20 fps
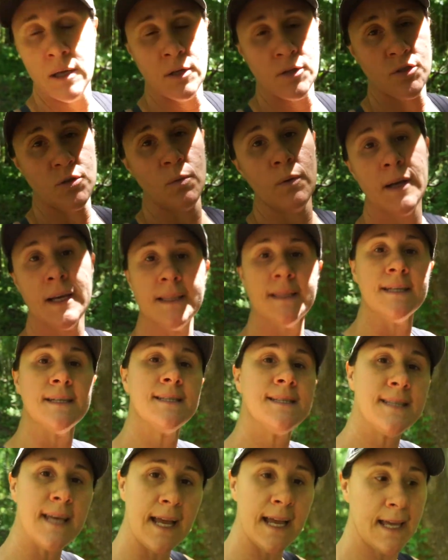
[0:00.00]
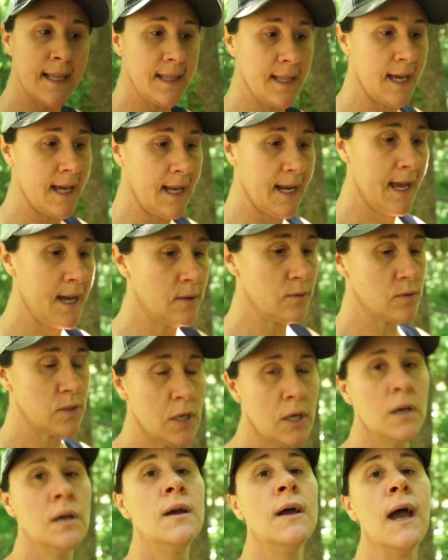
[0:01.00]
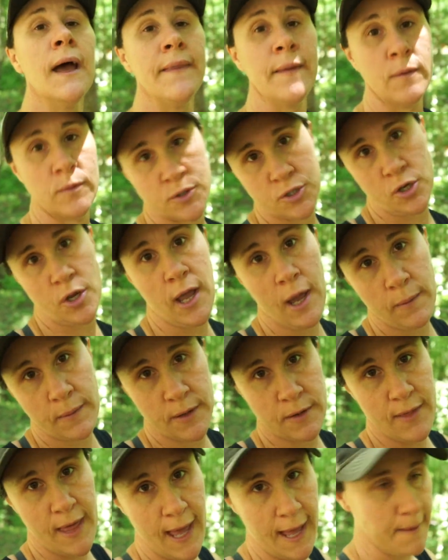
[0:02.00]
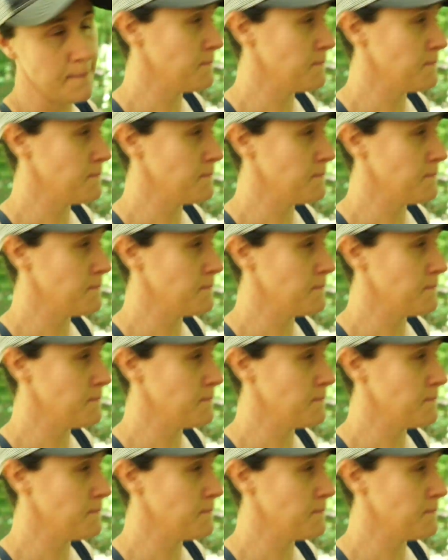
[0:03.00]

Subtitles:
So we'll get the second line out, and then we'll show you how we do that.